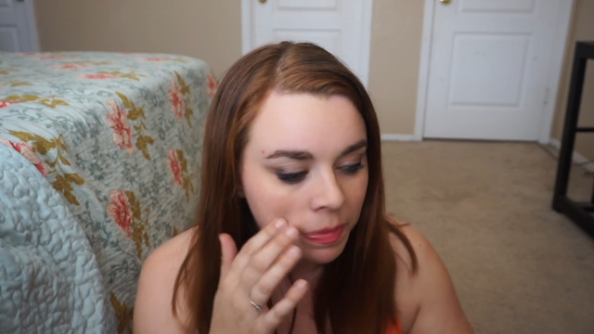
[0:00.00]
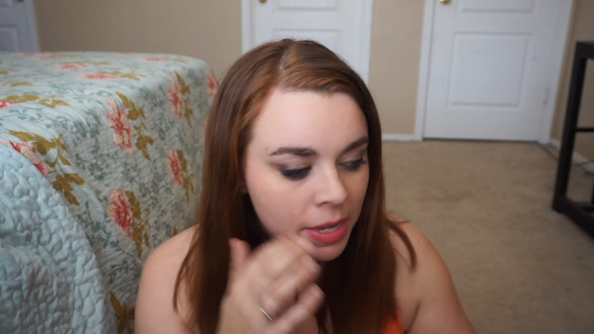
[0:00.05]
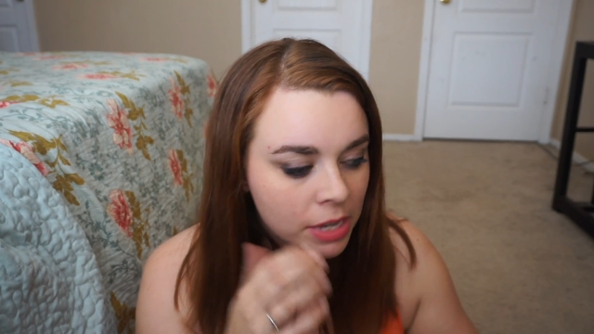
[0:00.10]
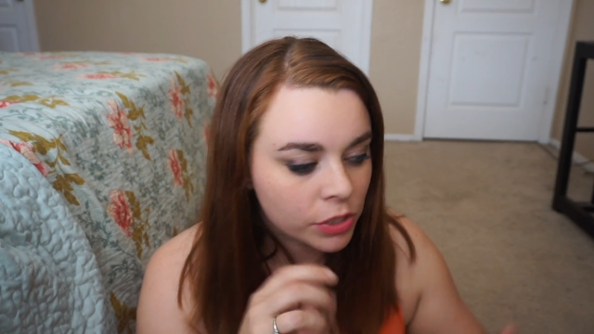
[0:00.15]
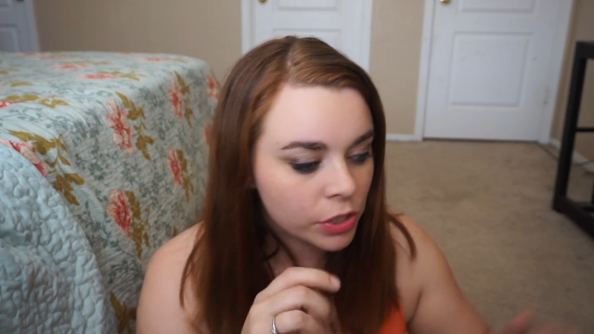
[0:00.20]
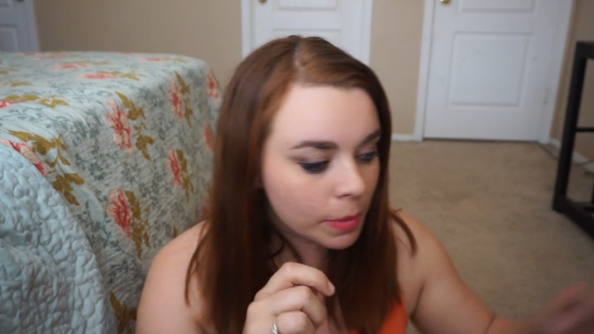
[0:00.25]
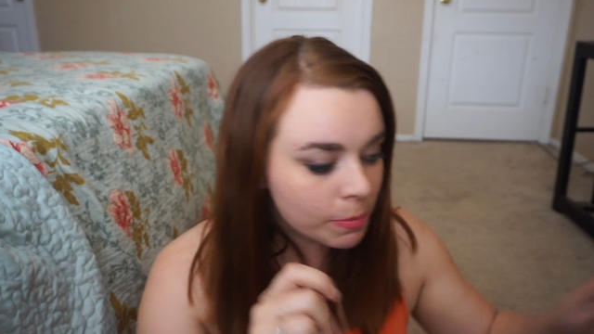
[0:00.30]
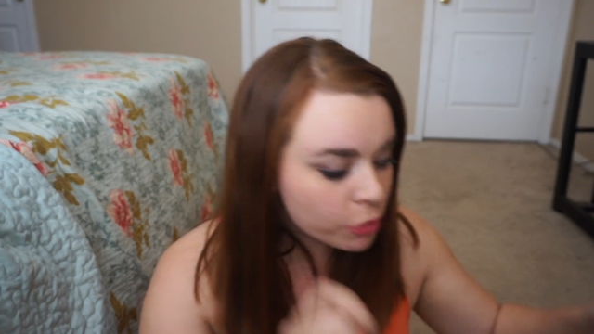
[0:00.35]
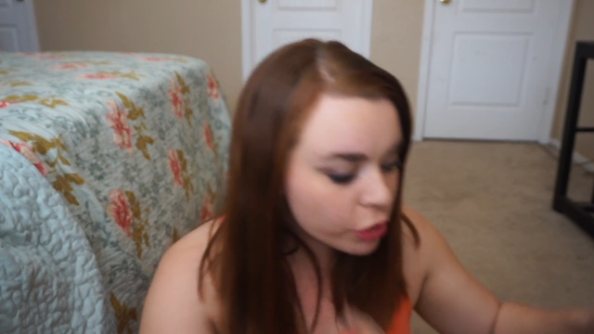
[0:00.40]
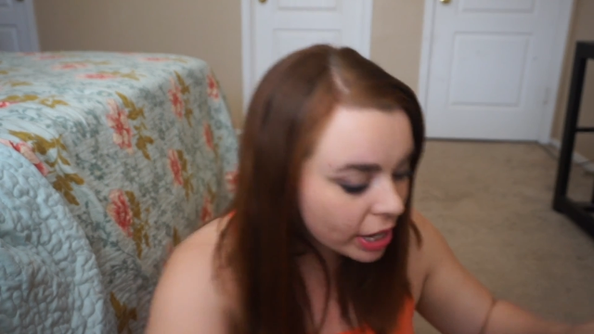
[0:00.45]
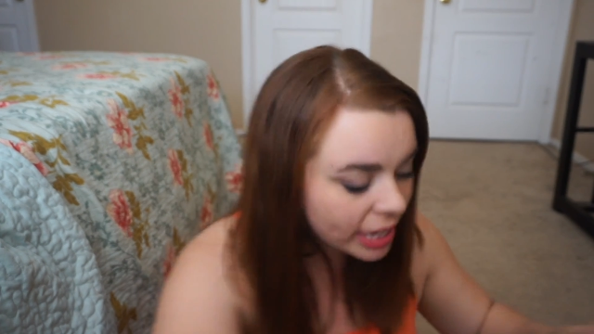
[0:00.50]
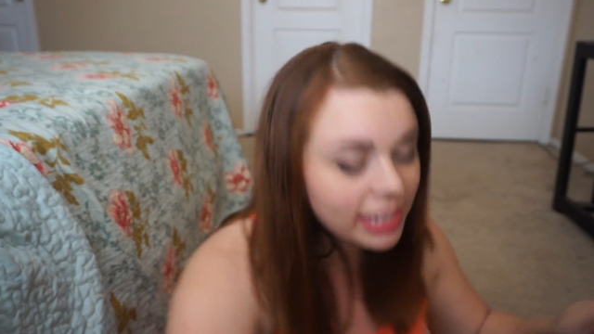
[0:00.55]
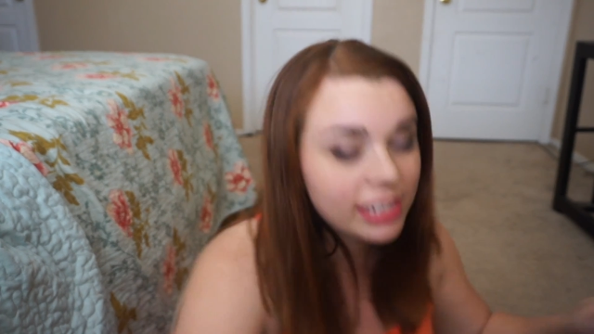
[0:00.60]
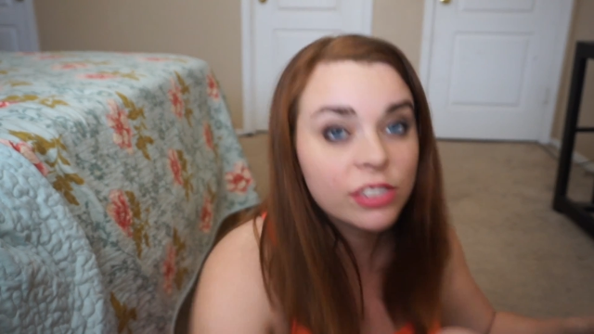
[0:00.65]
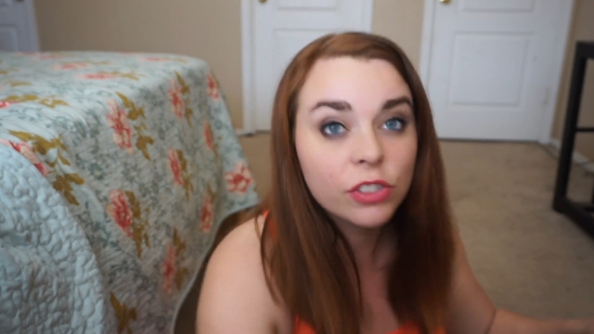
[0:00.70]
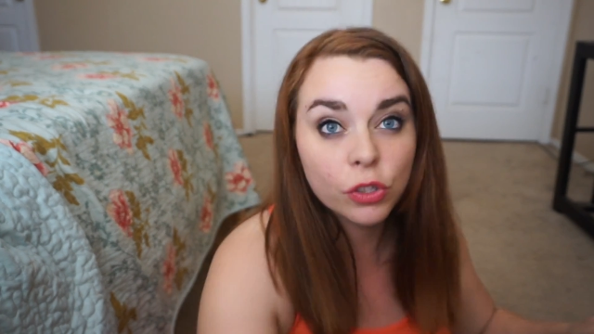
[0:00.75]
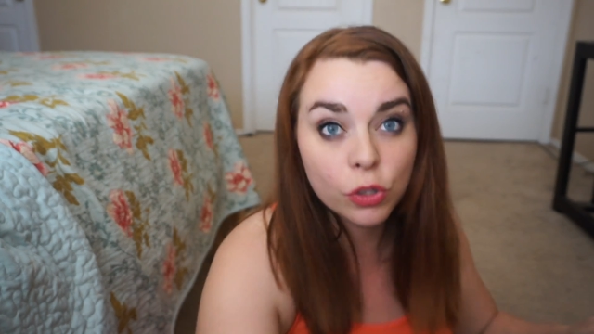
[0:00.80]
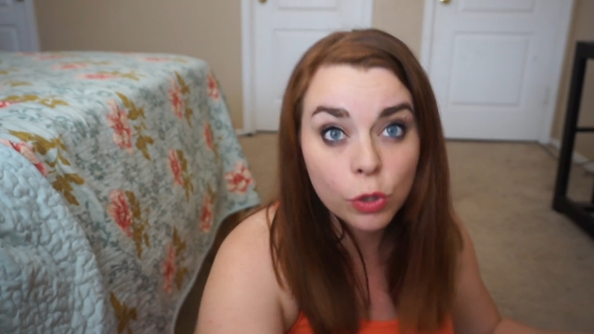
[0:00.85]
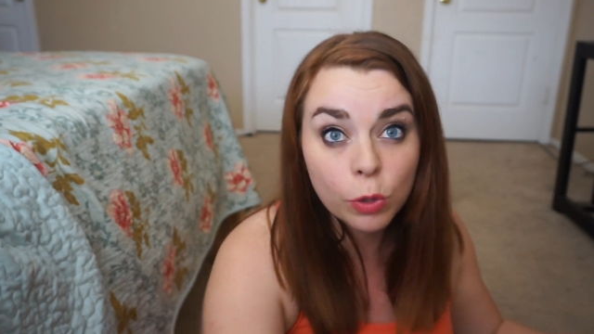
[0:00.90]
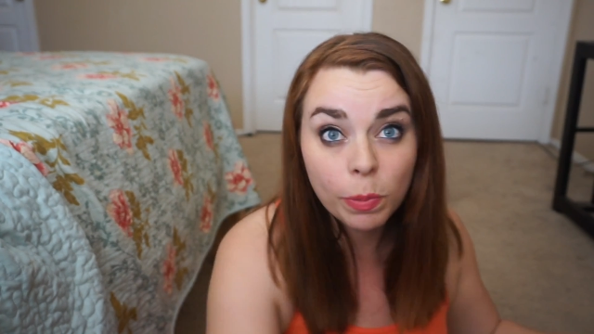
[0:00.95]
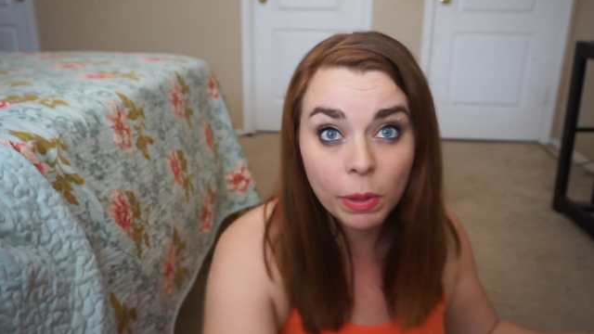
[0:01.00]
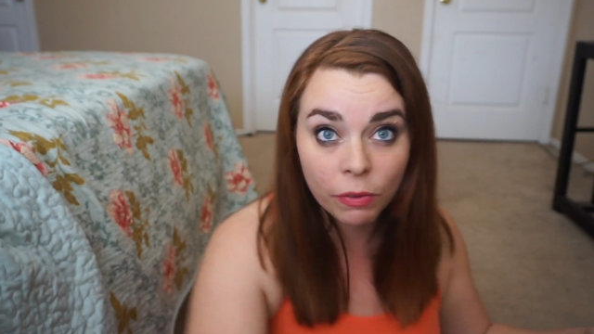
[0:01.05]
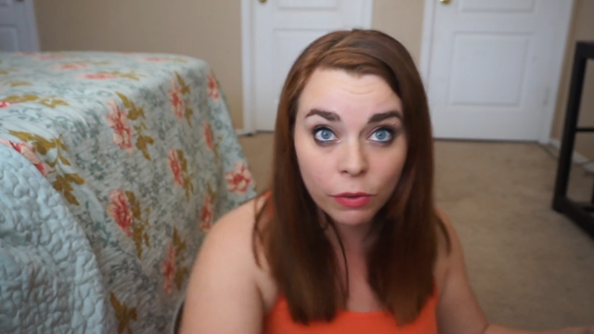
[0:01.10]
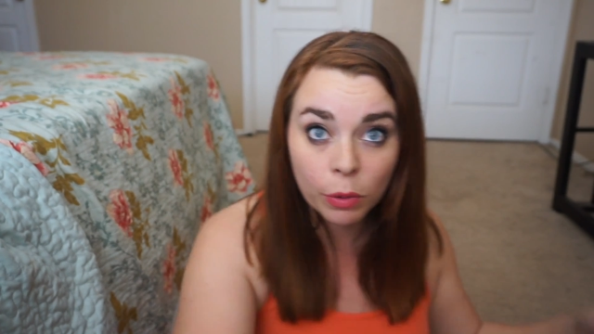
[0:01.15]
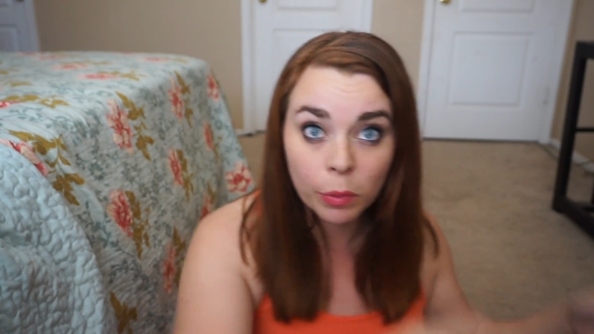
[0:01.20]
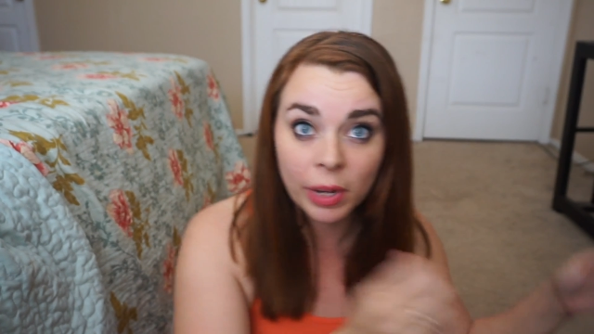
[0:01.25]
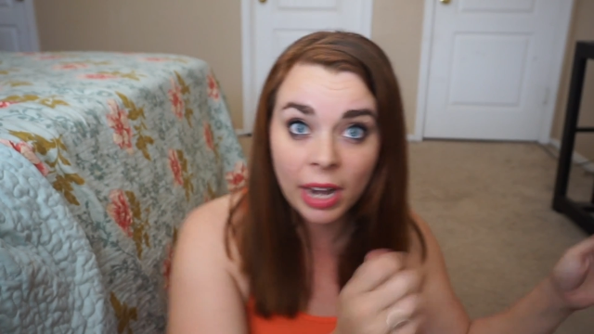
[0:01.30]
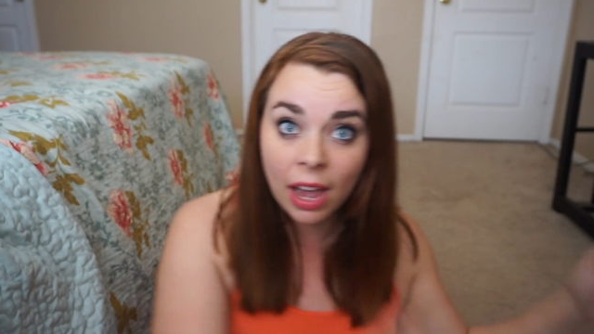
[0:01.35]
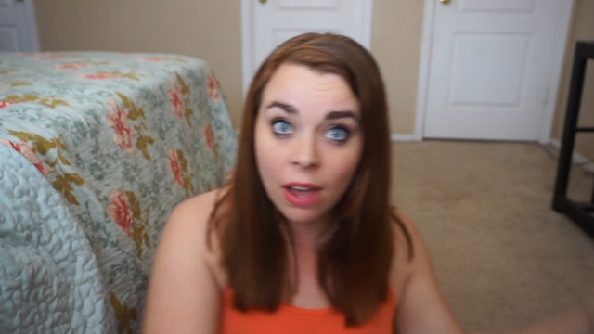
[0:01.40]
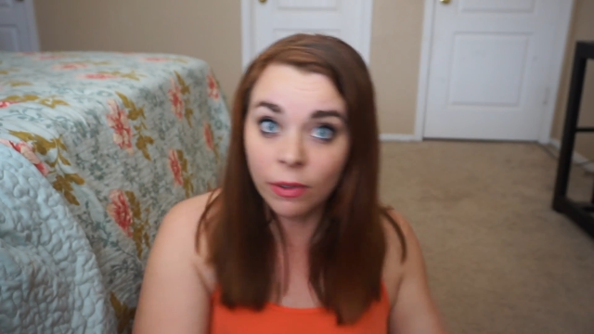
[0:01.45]
So I'm trying to scoop
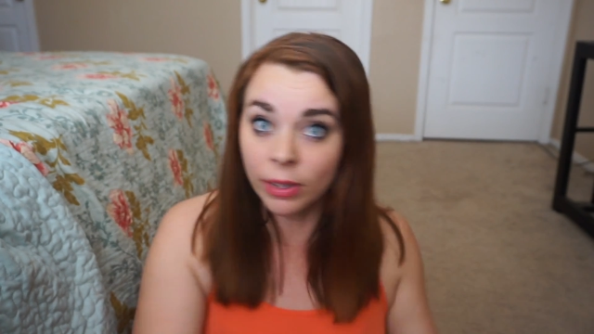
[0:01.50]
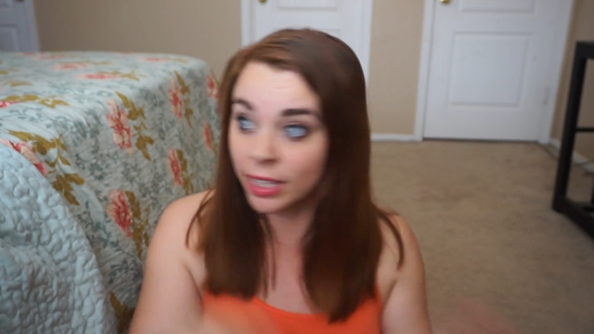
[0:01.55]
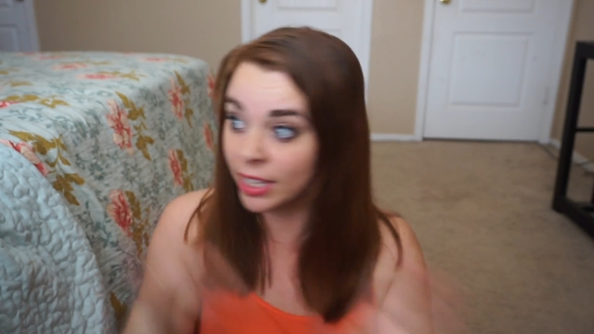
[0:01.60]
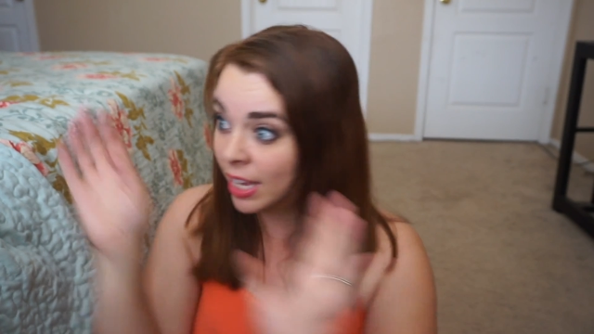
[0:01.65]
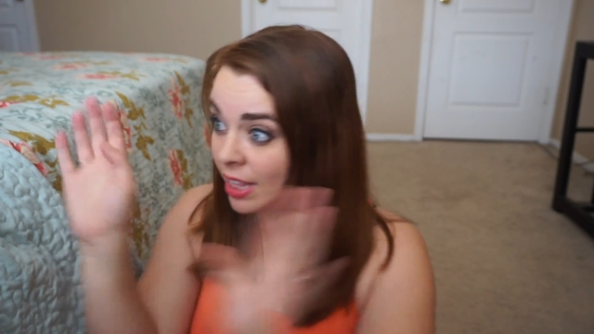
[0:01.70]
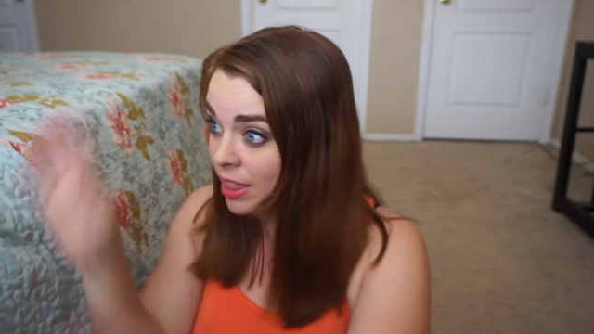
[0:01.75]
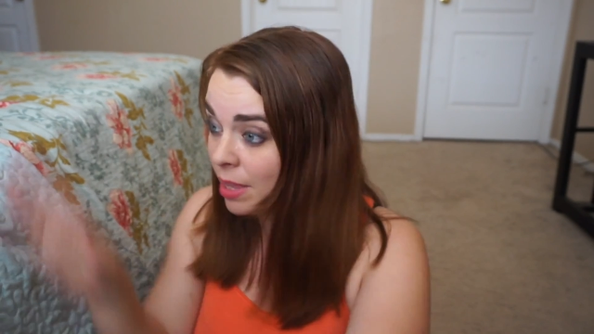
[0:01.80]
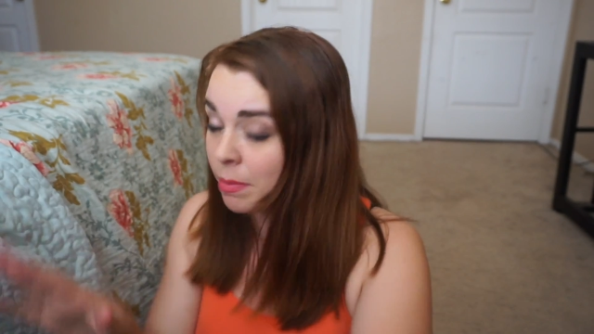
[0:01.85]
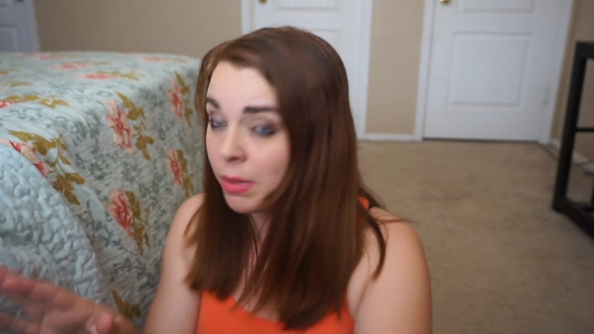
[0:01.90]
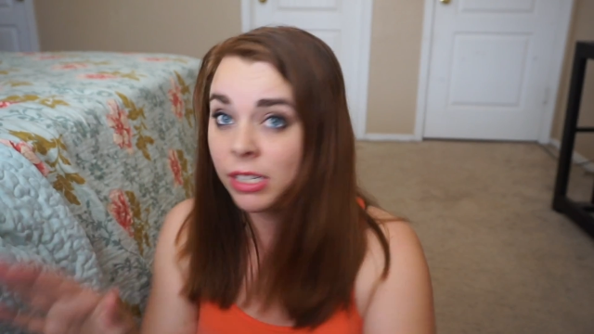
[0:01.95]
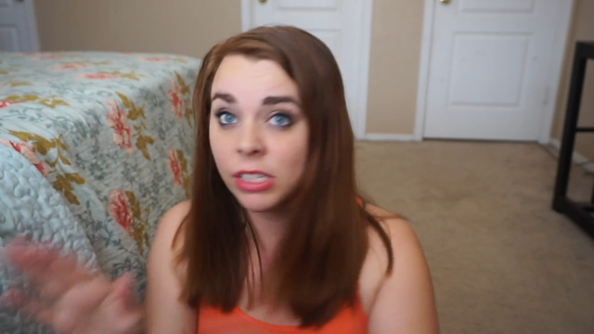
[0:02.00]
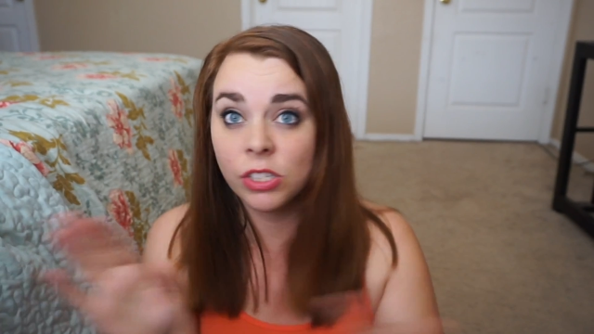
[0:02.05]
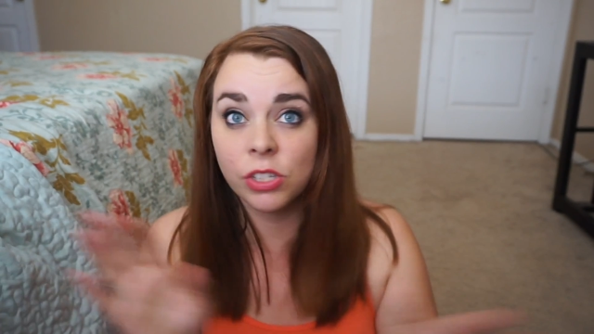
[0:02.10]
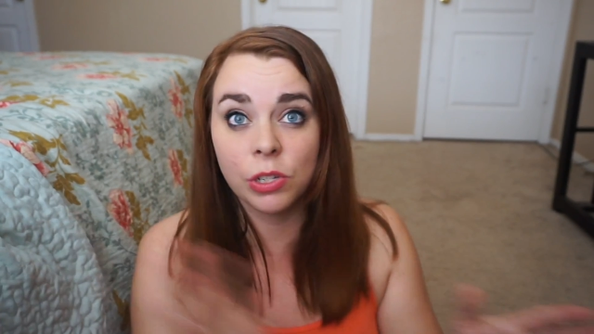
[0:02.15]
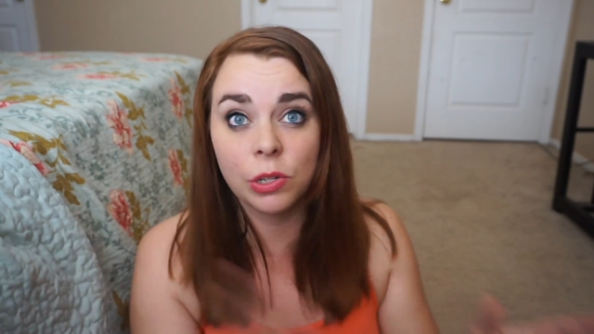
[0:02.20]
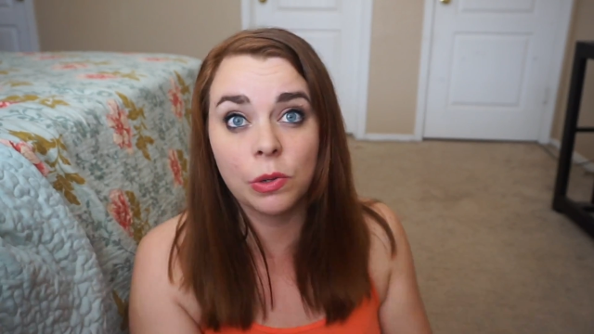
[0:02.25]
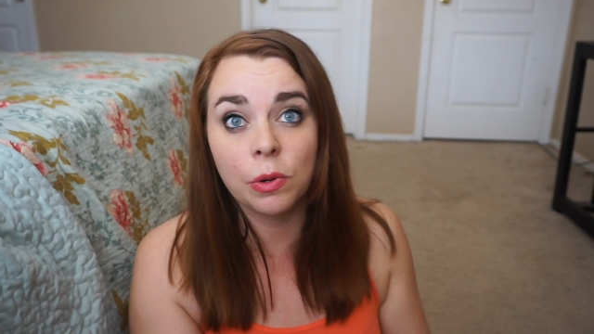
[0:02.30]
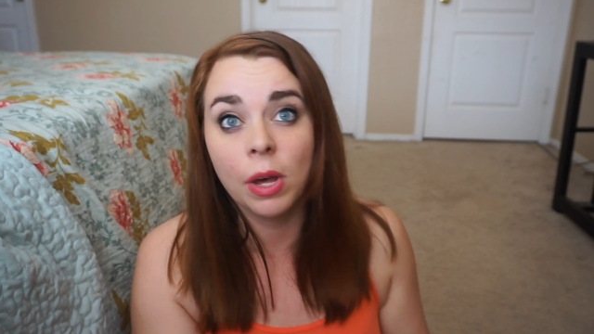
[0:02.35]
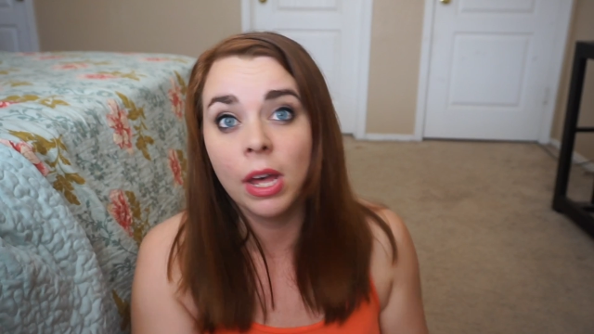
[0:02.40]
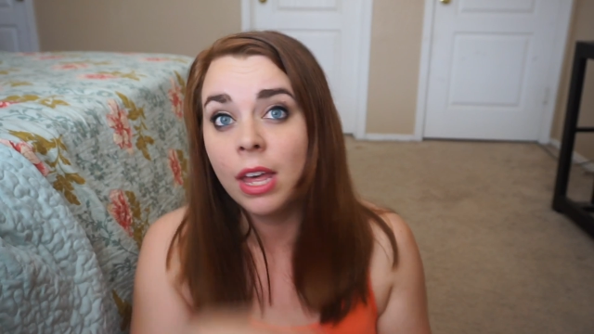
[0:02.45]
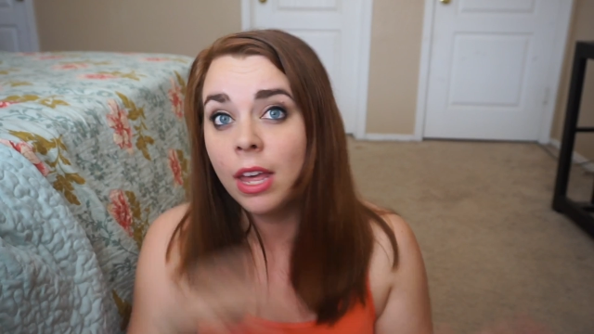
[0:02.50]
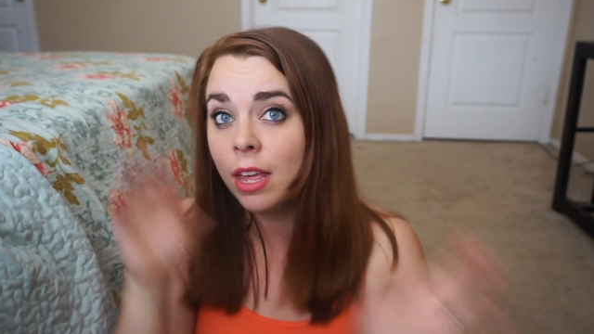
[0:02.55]
everyone out and get them into